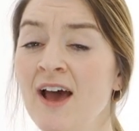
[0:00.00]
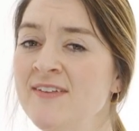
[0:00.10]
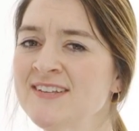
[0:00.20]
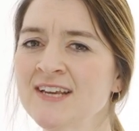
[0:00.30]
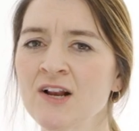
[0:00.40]
and
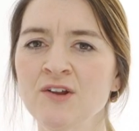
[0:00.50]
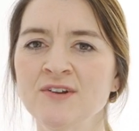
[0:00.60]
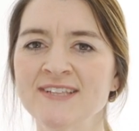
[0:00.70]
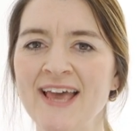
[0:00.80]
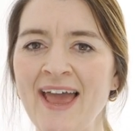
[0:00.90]
this
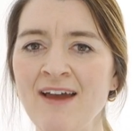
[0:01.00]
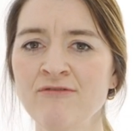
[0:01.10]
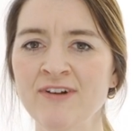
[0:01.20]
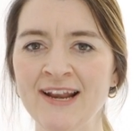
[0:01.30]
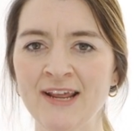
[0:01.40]
includes
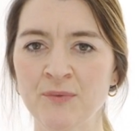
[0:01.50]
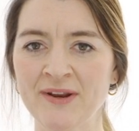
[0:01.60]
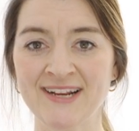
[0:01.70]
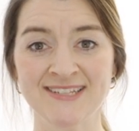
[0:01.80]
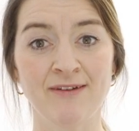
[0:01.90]
every liquid
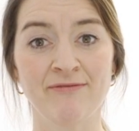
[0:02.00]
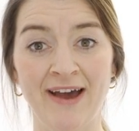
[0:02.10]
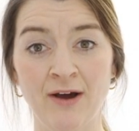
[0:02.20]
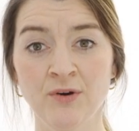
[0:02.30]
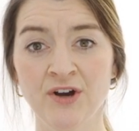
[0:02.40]
except for
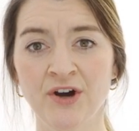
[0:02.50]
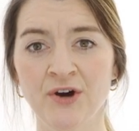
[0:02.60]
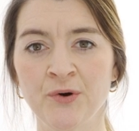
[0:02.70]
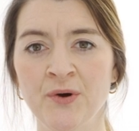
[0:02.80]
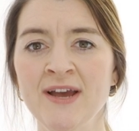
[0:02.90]

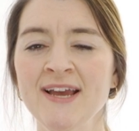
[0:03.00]
alcohol,